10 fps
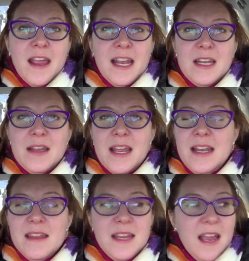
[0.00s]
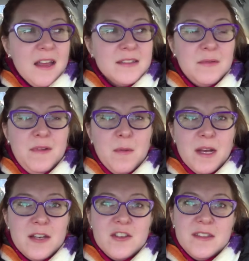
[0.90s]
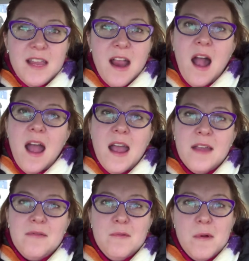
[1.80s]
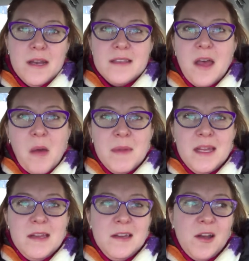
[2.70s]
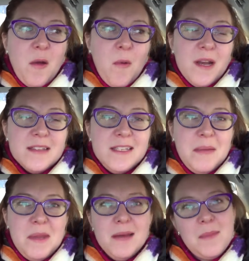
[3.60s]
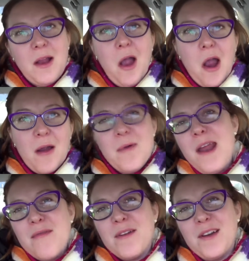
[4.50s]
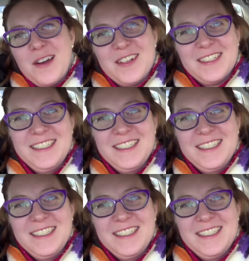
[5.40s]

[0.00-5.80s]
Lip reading: And anything else, if you want to just say hi, if you want to tell me you don't want to see me in my car, whatever.